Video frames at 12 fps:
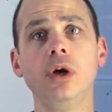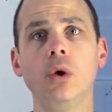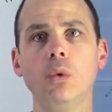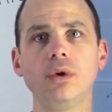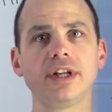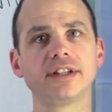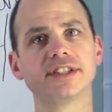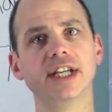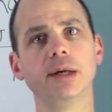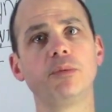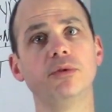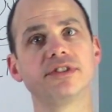One
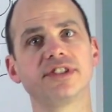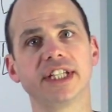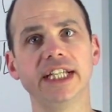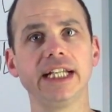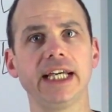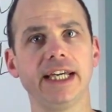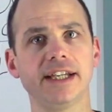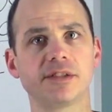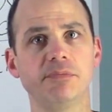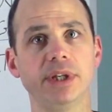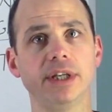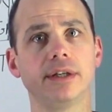example is the
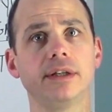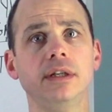NASB.